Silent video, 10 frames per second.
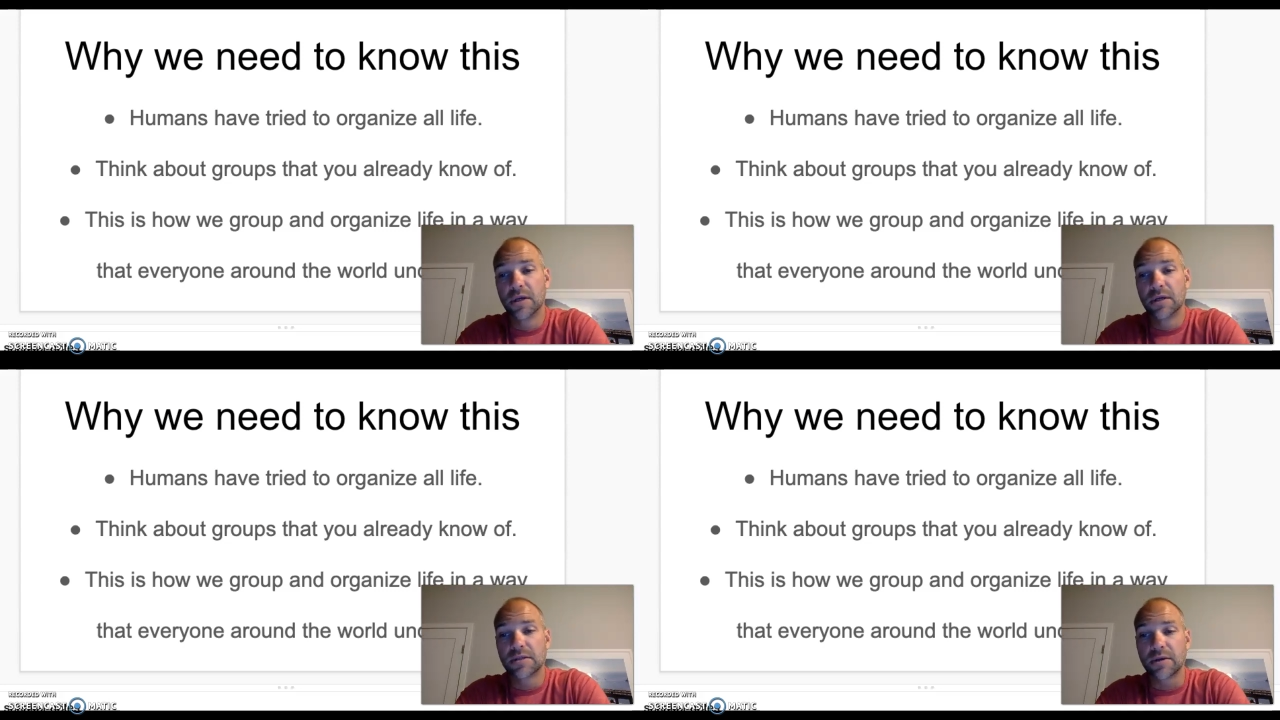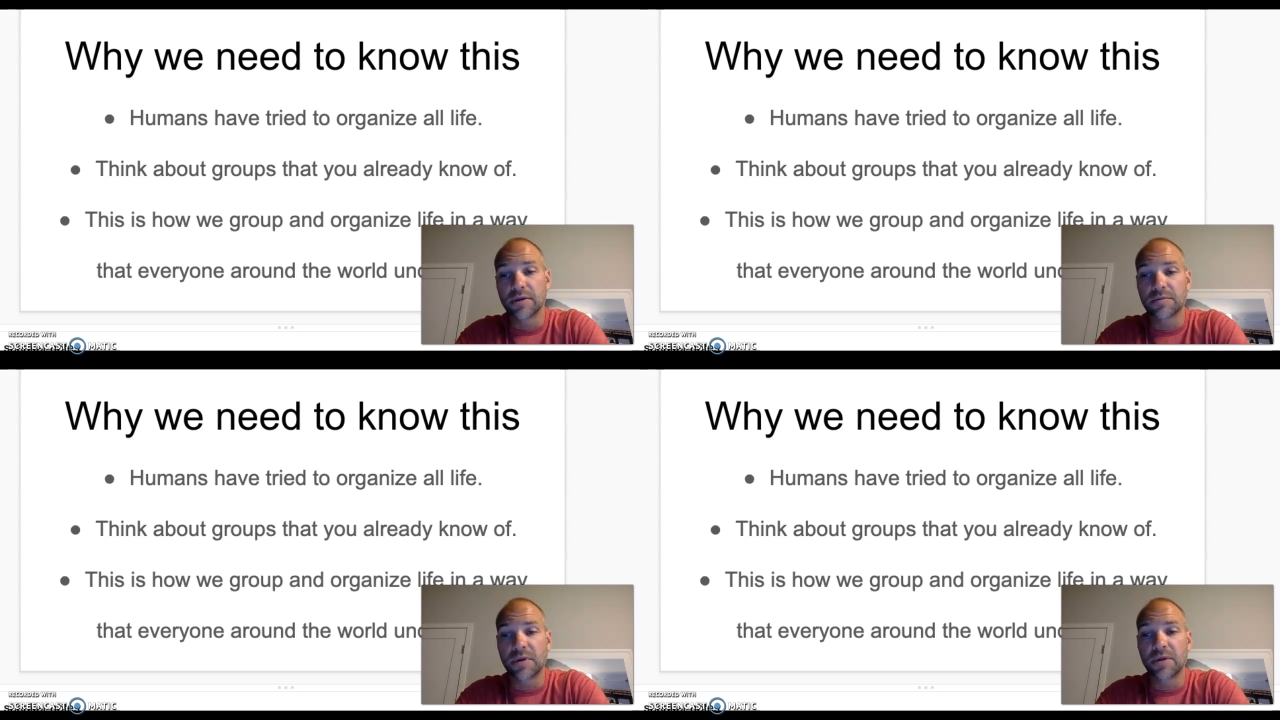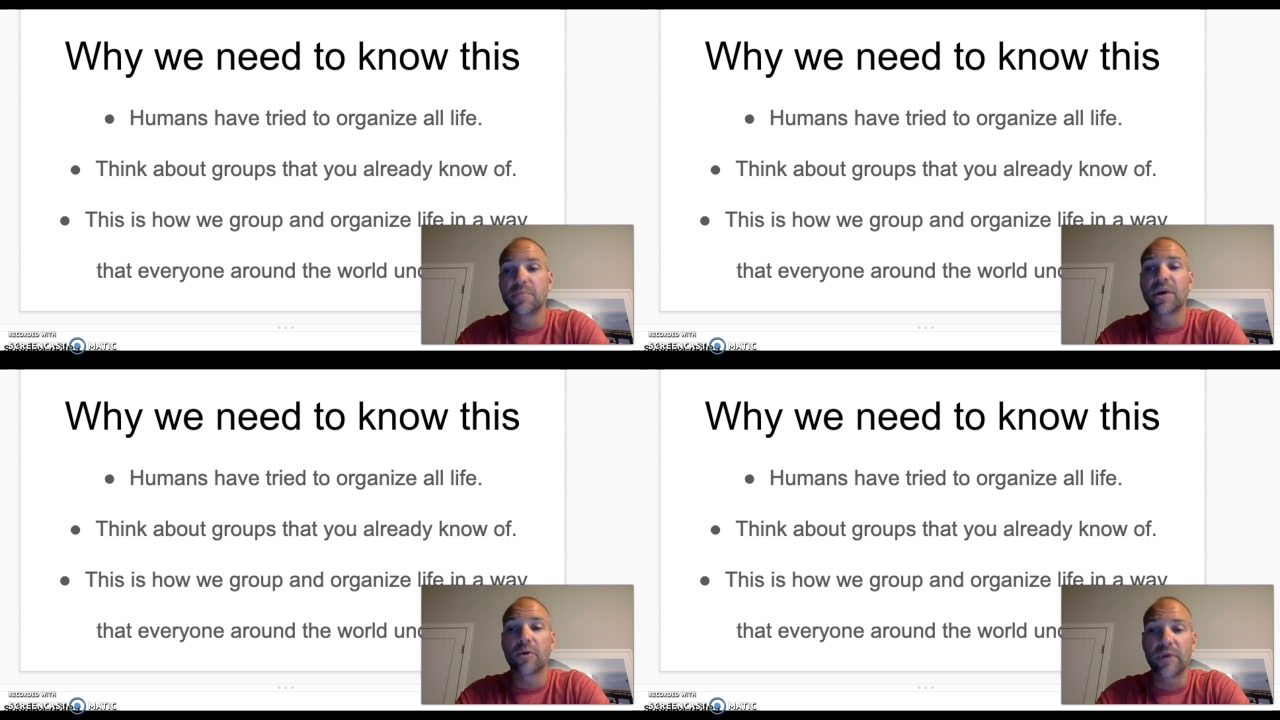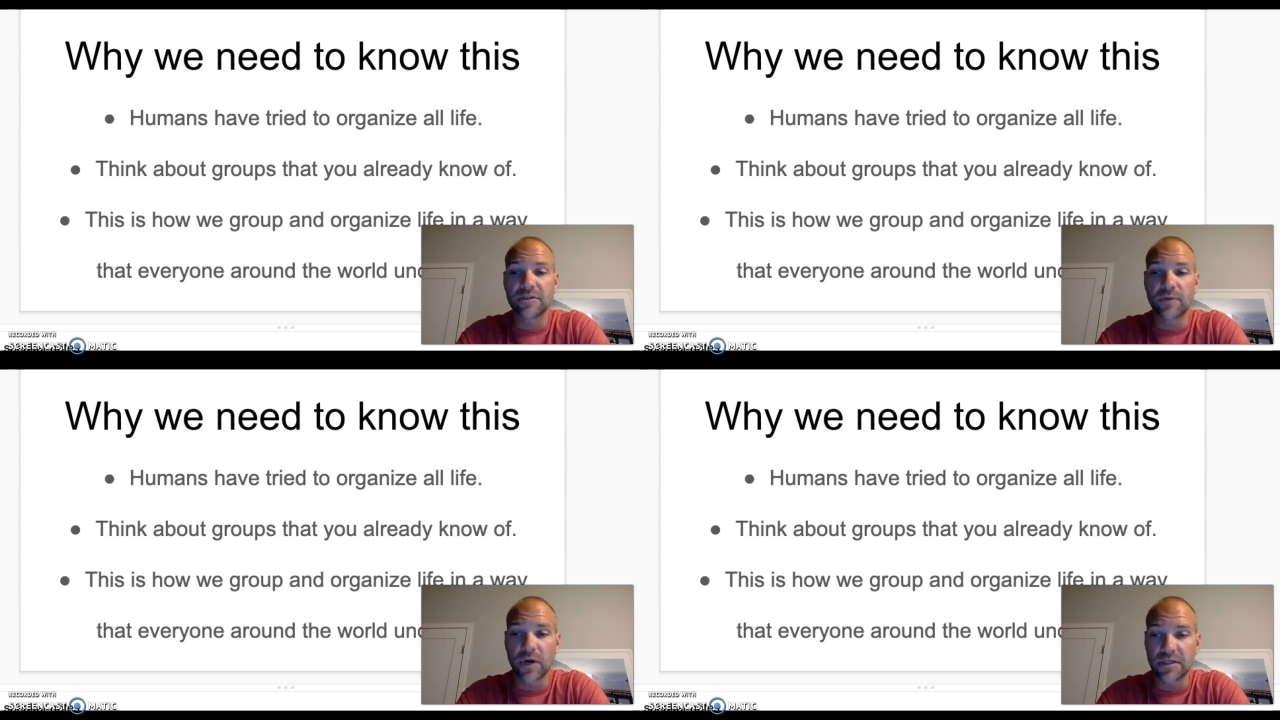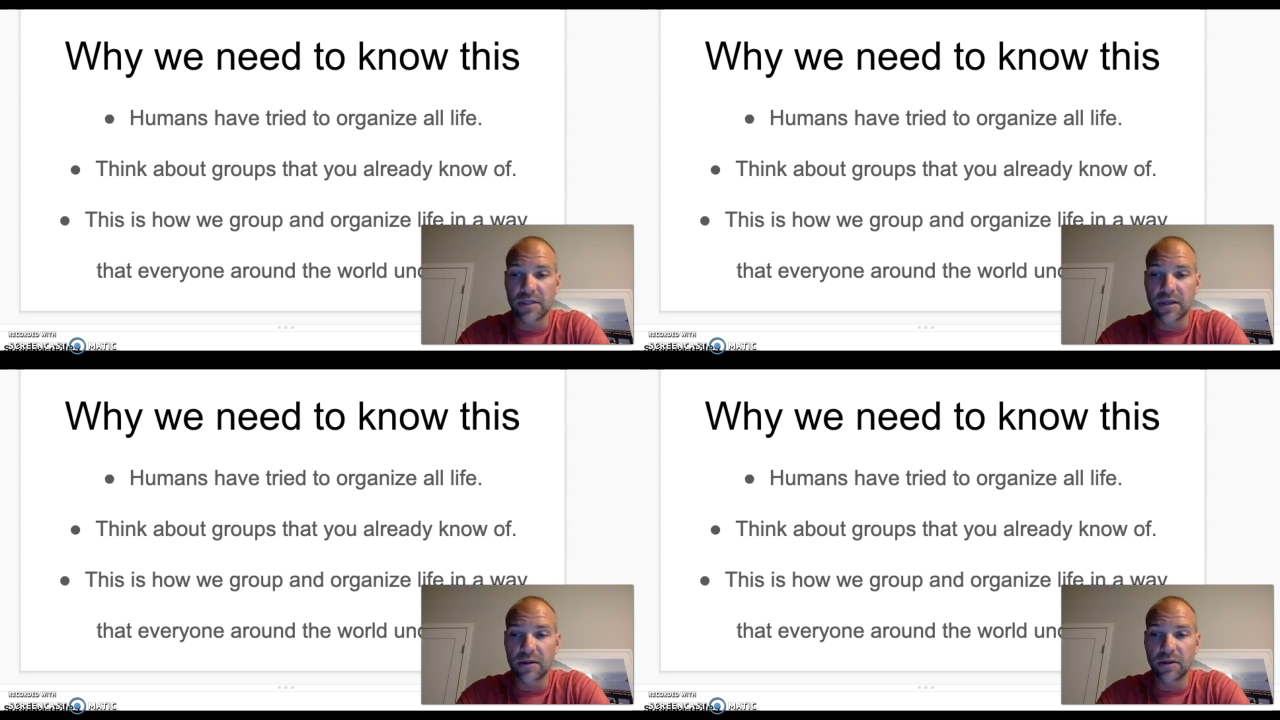So there's probably better ways of
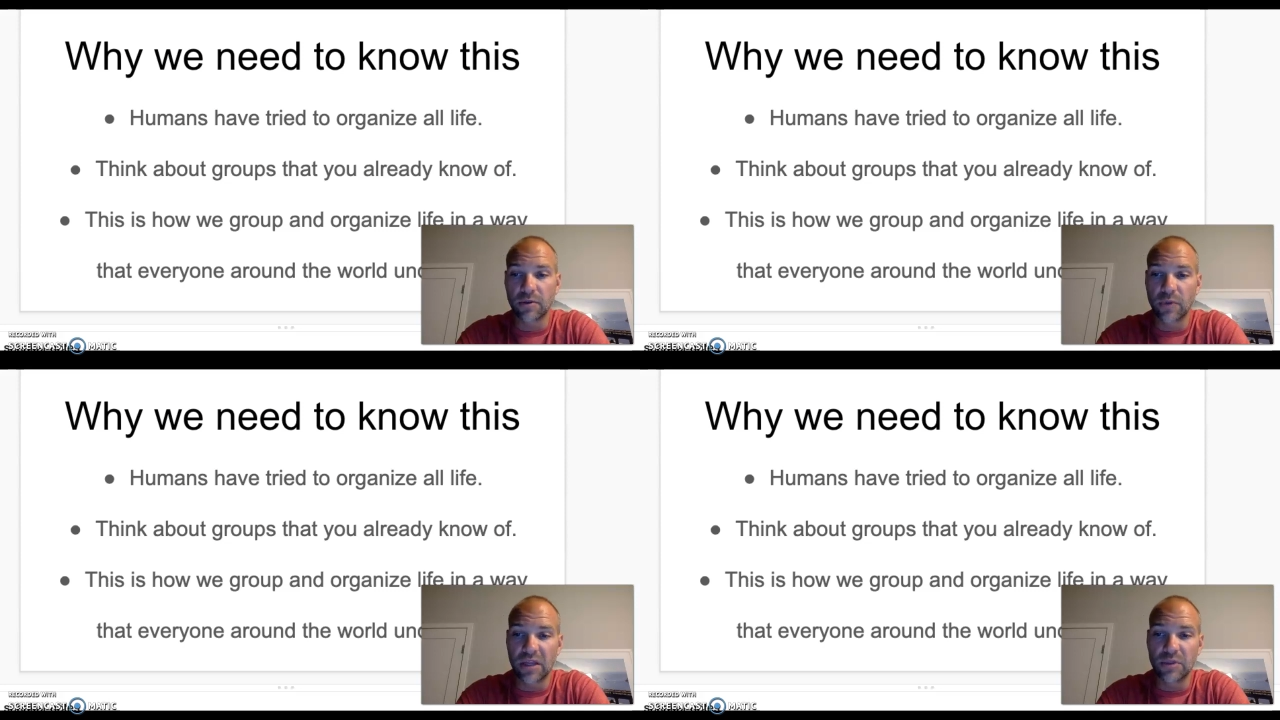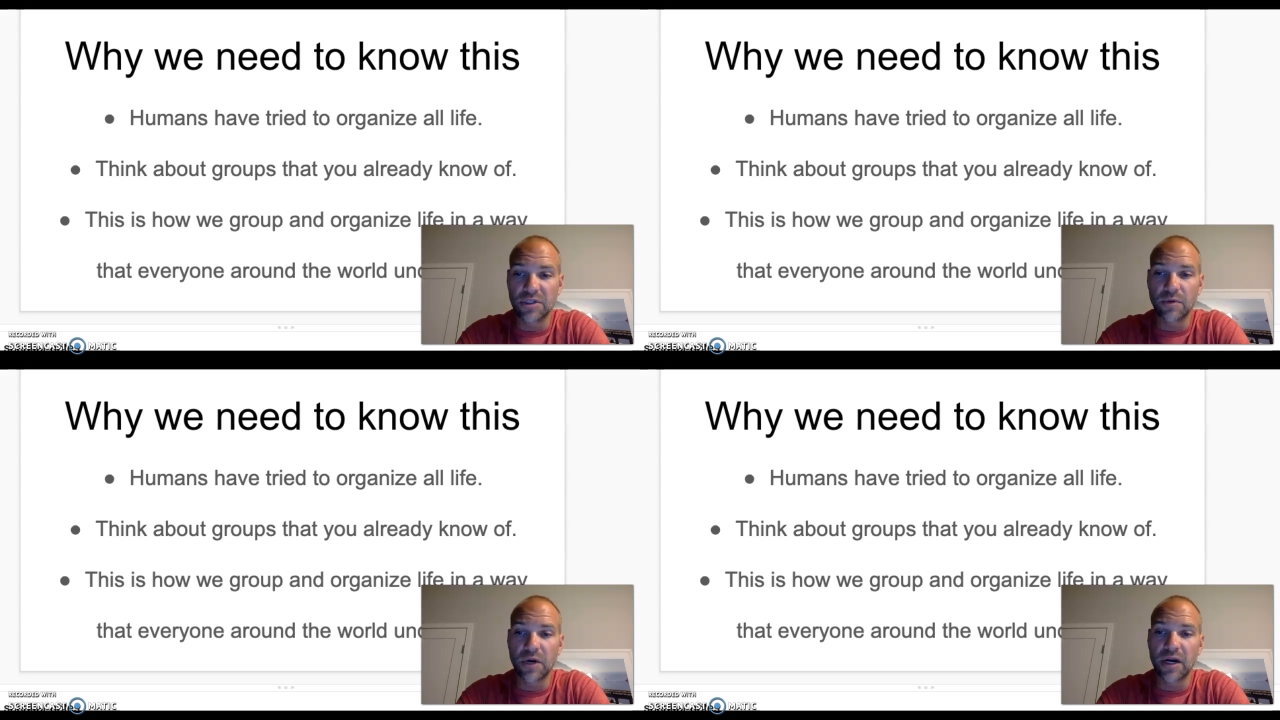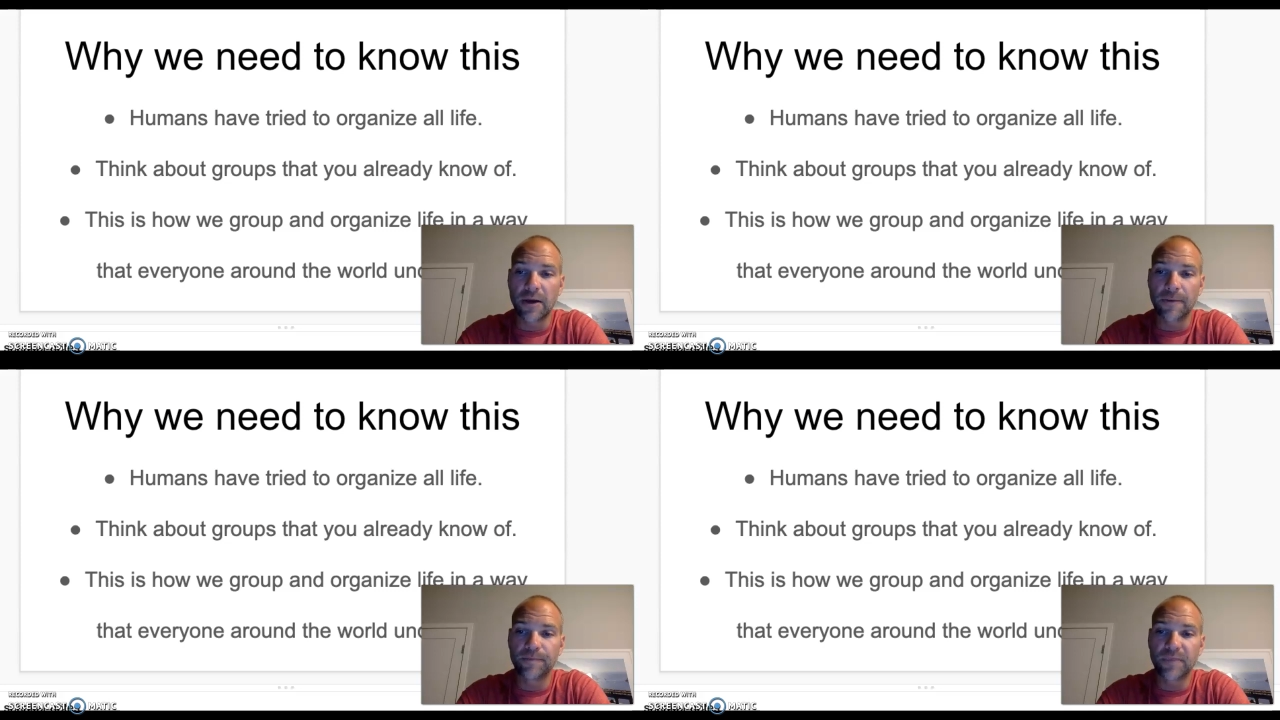organizing it than the way that we do right now.